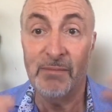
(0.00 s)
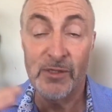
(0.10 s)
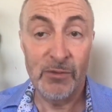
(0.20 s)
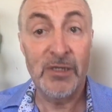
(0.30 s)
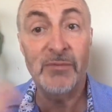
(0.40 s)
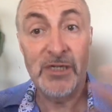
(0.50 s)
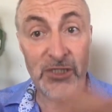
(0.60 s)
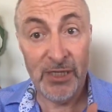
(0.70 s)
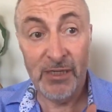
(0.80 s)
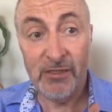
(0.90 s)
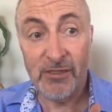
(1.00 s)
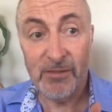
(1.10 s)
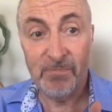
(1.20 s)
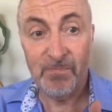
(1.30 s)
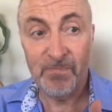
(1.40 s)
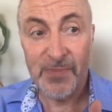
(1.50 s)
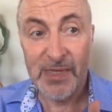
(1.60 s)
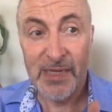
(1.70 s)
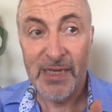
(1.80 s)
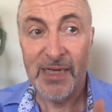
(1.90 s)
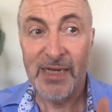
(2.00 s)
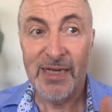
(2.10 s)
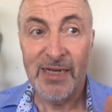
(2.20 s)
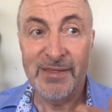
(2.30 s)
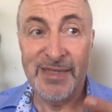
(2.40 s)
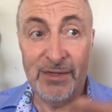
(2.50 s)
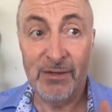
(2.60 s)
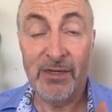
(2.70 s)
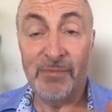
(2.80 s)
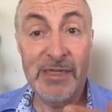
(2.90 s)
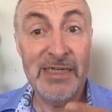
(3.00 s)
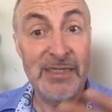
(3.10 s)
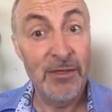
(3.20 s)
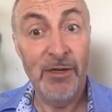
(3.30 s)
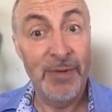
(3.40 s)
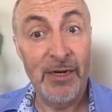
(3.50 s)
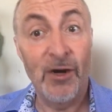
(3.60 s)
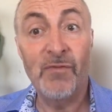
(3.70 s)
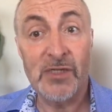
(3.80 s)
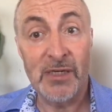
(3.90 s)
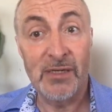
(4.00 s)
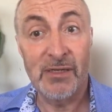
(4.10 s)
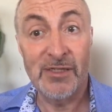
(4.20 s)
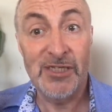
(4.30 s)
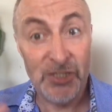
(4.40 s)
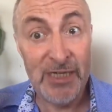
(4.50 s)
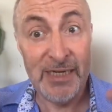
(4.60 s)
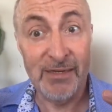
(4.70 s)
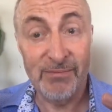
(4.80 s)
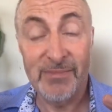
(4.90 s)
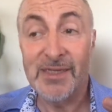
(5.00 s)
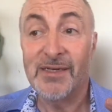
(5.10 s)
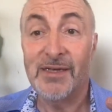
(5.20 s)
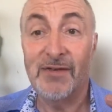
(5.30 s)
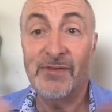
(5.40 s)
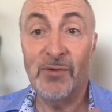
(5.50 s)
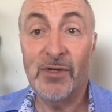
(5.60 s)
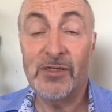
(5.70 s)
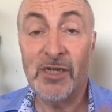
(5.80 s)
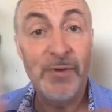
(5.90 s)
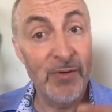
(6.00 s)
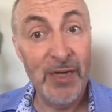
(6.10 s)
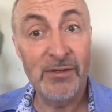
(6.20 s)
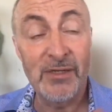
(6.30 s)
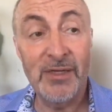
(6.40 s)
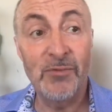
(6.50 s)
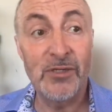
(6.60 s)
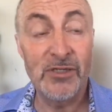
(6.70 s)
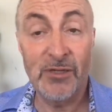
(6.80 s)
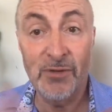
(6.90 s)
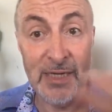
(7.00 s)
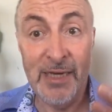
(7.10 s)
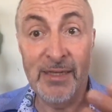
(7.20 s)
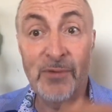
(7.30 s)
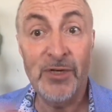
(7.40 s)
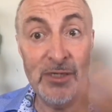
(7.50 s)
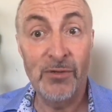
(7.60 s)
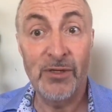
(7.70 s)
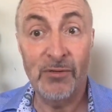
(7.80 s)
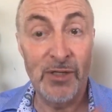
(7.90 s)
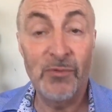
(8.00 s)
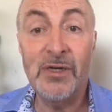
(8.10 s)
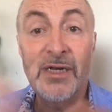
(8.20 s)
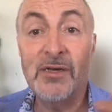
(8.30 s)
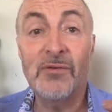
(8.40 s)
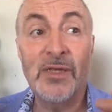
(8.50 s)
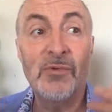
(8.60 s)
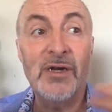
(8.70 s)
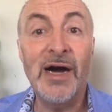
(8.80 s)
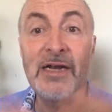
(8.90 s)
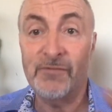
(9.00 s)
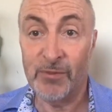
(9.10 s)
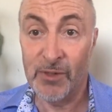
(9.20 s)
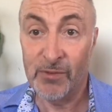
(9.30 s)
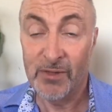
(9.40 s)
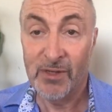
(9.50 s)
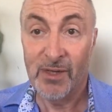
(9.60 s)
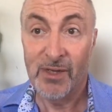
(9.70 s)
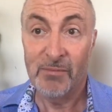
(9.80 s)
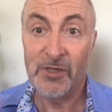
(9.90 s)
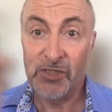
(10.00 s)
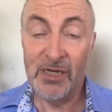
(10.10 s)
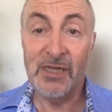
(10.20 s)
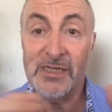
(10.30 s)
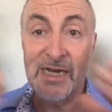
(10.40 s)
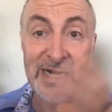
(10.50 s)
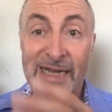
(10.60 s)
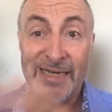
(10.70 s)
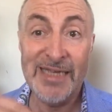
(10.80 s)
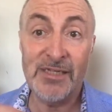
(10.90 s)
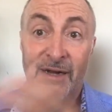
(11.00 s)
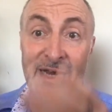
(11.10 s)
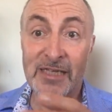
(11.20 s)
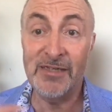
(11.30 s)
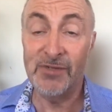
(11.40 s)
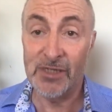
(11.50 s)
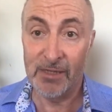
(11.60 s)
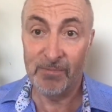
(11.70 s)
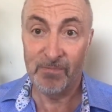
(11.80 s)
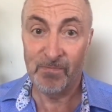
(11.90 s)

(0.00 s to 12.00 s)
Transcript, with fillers: Because when somebody cheats, they're not going to basically tell you about it, obviously, because it's cheating. If they were sleeping around and they were just don't care, they would have told you, or they wouldn't let you, they wouldn't hide it from you. But cheating is a clandestine activity.